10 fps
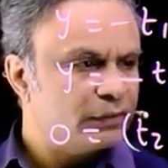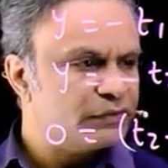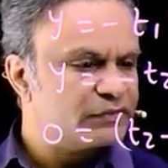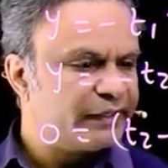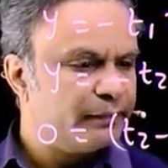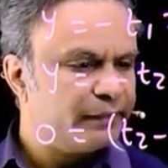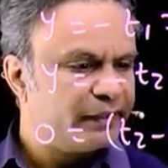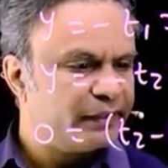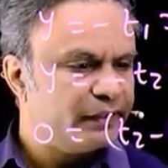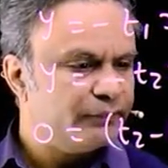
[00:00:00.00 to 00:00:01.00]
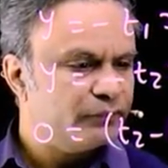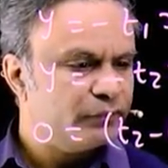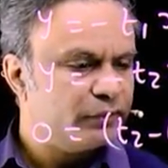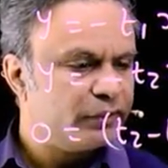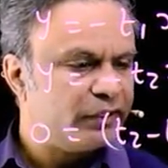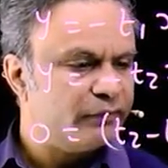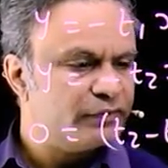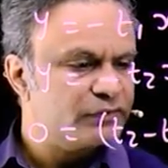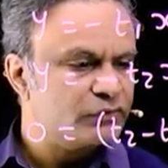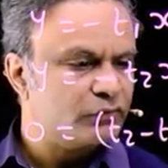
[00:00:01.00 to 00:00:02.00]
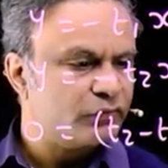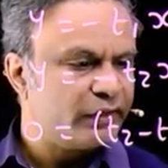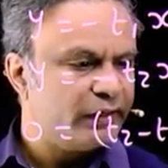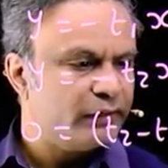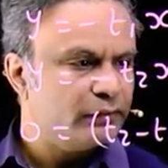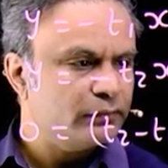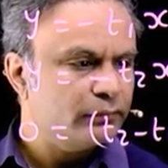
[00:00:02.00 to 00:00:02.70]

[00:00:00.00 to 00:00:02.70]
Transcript: inside bracket T one square